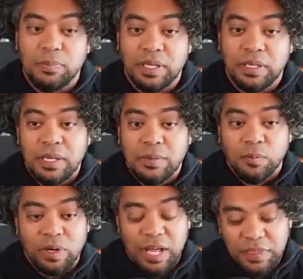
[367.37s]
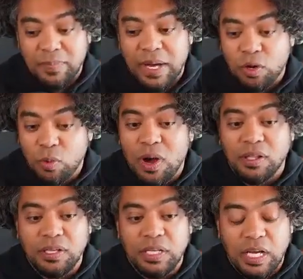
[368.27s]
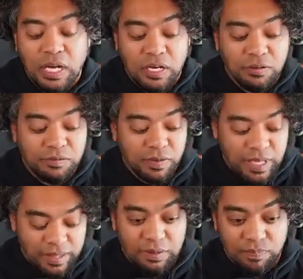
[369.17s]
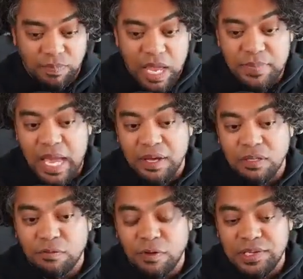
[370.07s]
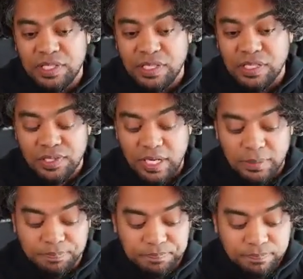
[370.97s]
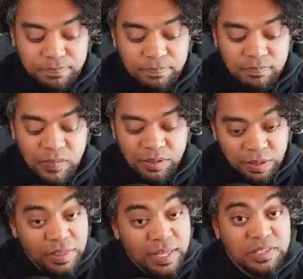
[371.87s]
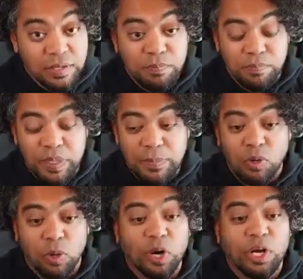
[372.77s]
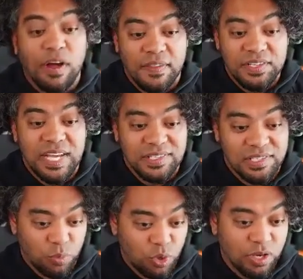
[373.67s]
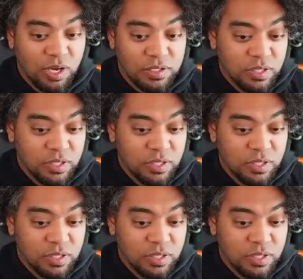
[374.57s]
But when I think about quality of, I think, Amy, how you phrased it is the things that people who are working on the design system work on.